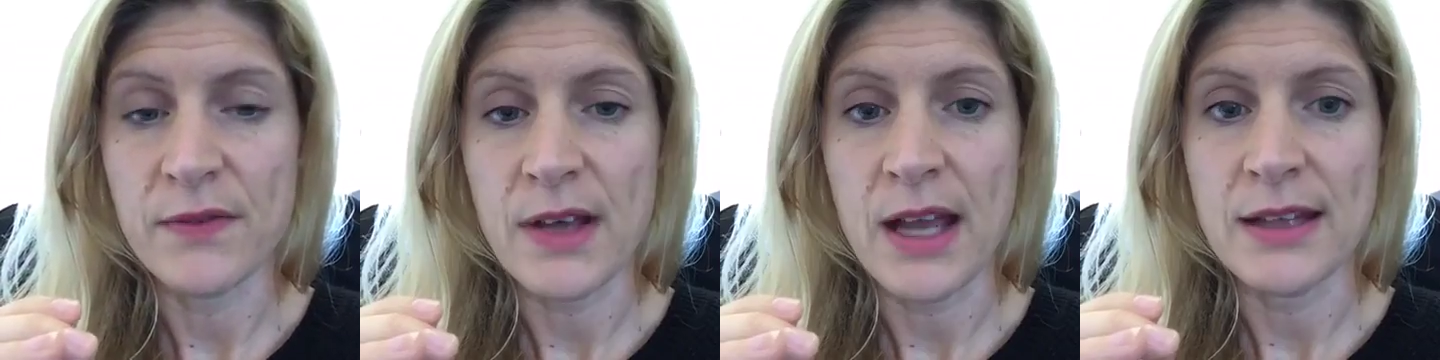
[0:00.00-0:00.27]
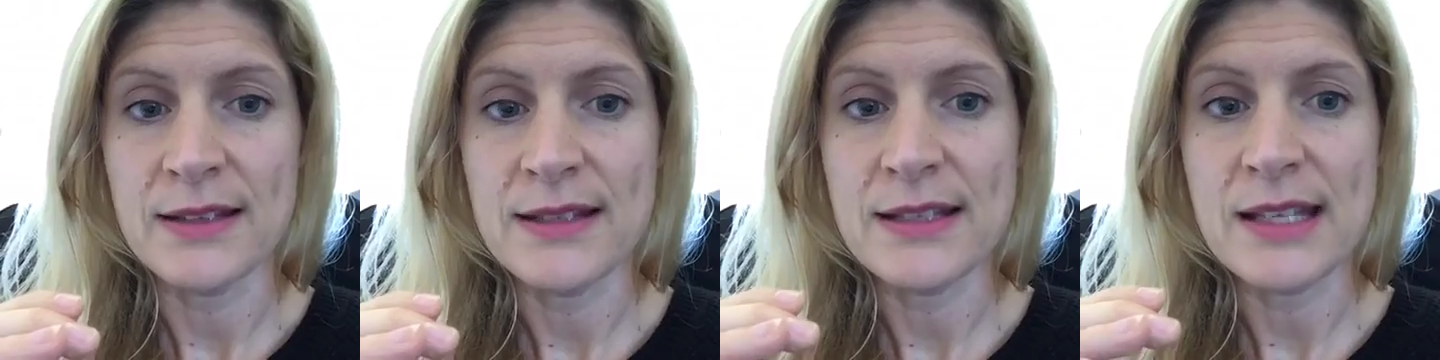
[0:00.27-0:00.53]

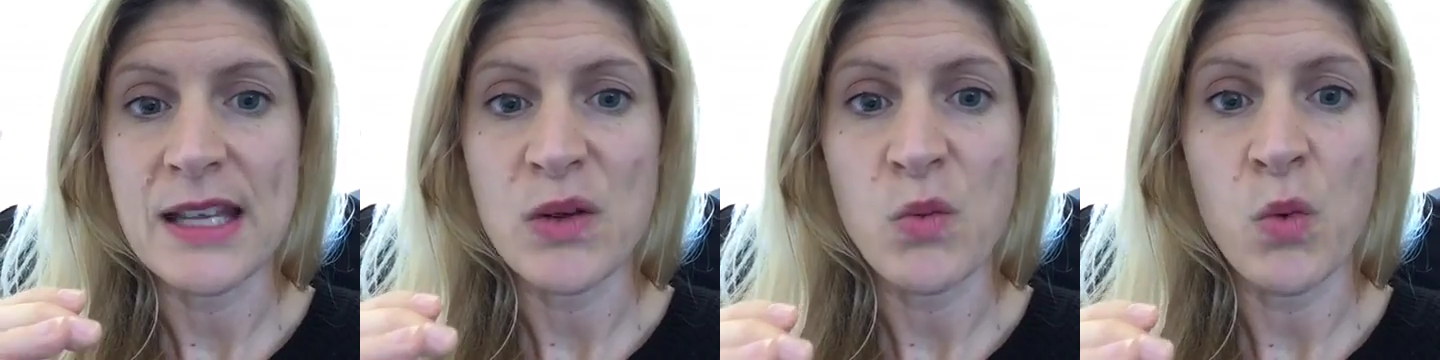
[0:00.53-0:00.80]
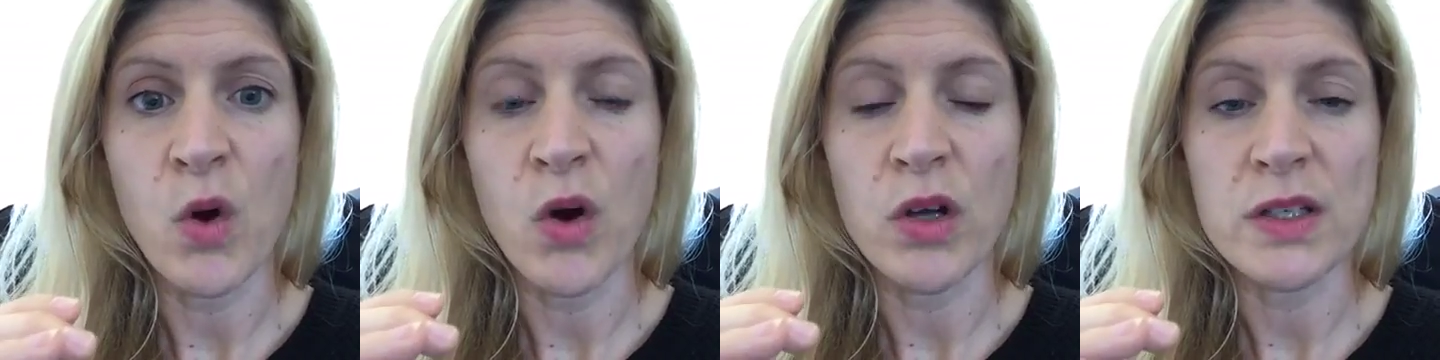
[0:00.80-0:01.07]
and see
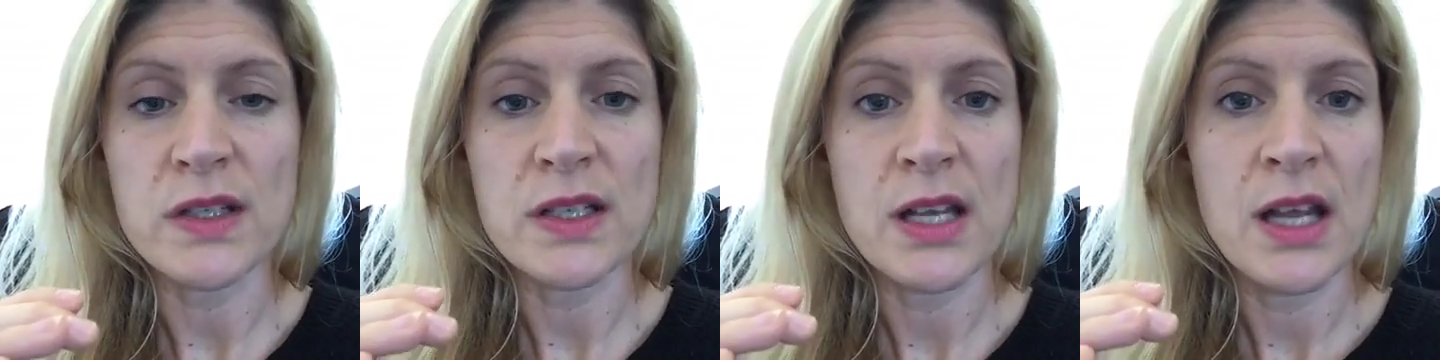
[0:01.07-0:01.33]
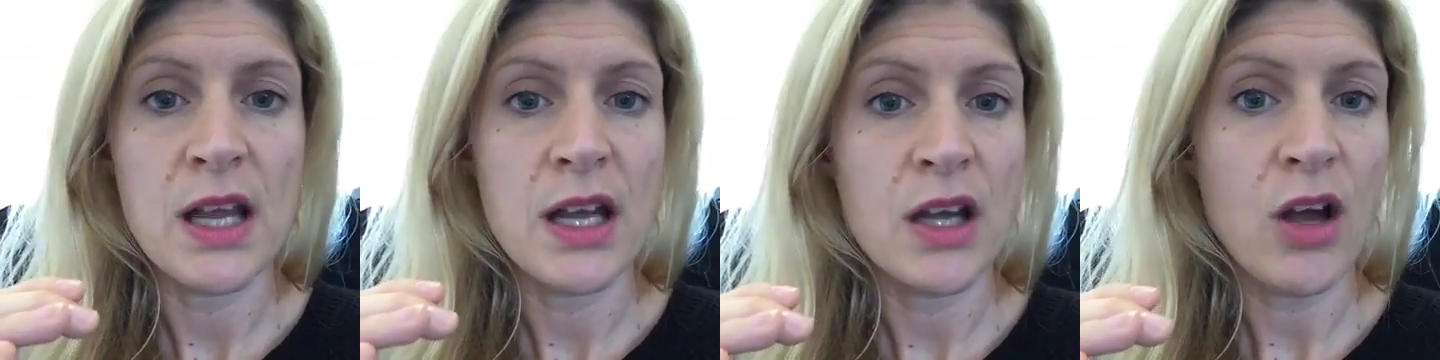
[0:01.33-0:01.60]
what
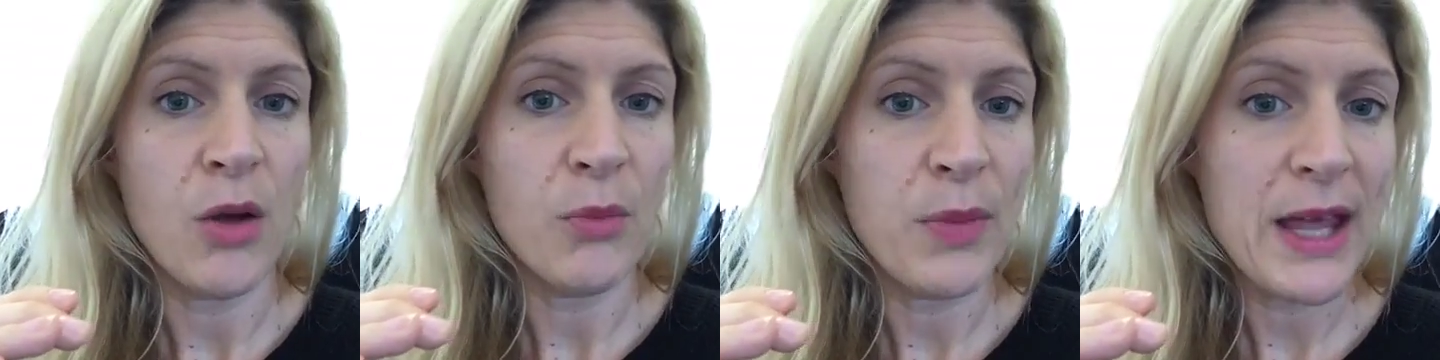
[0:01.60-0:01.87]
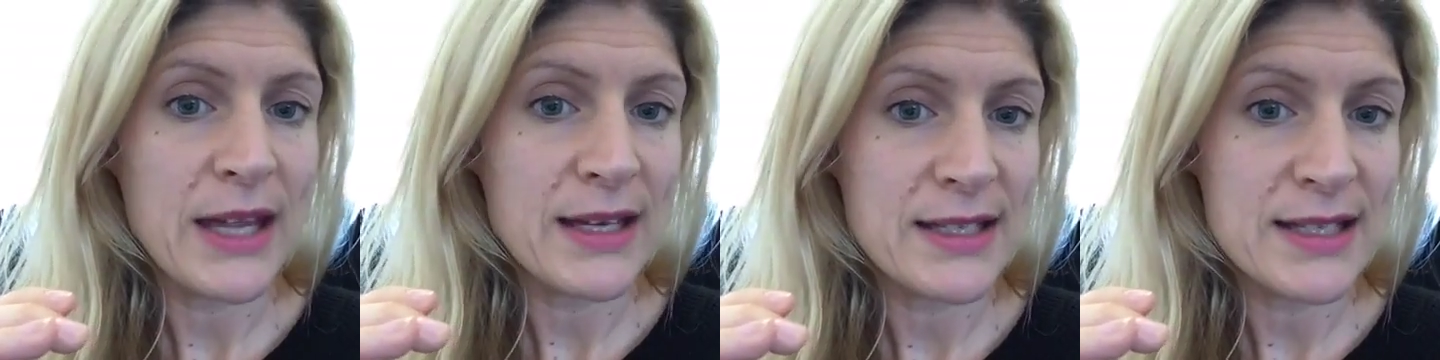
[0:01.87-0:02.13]

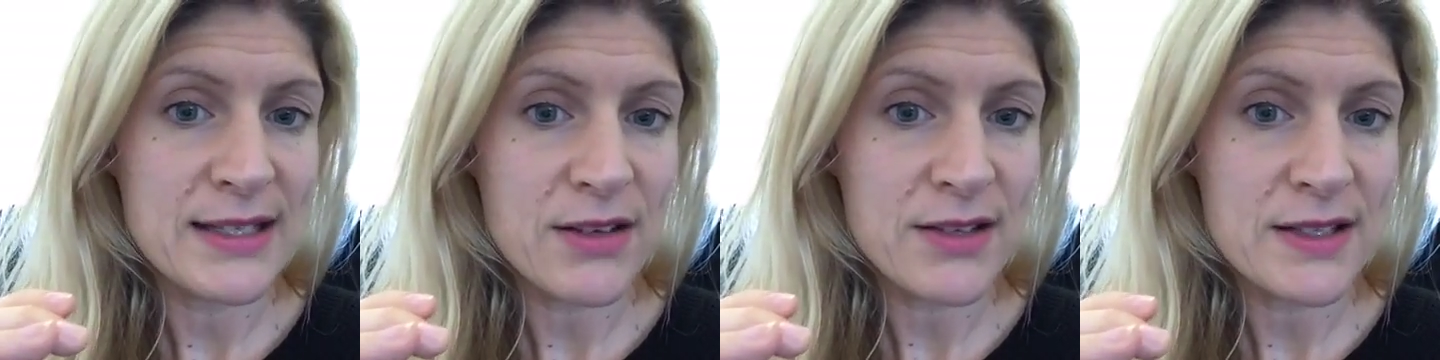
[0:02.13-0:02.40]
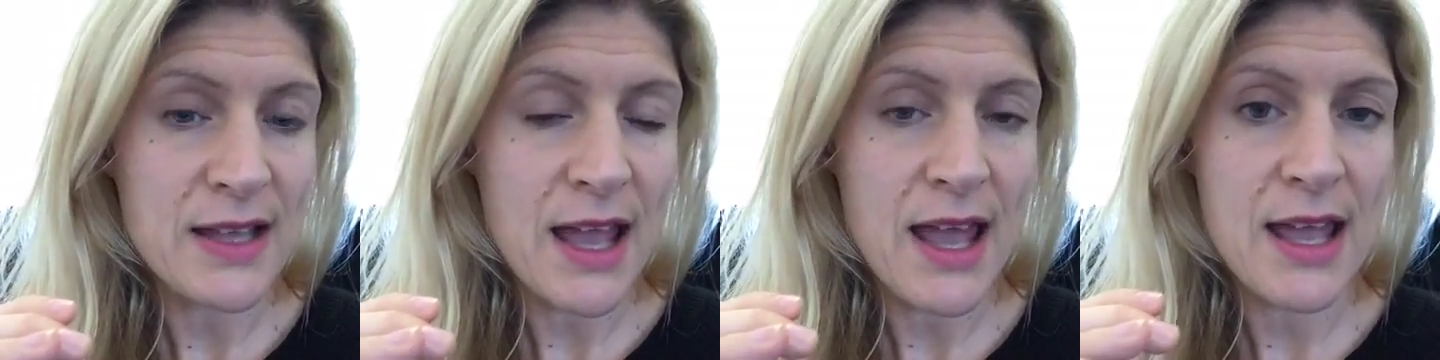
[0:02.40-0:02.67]
competitors are
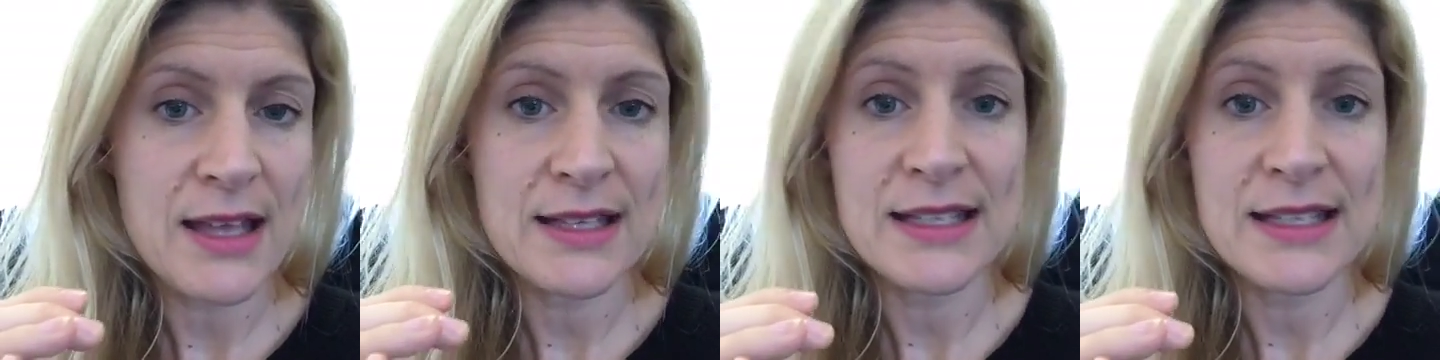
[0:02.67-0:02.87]
saying,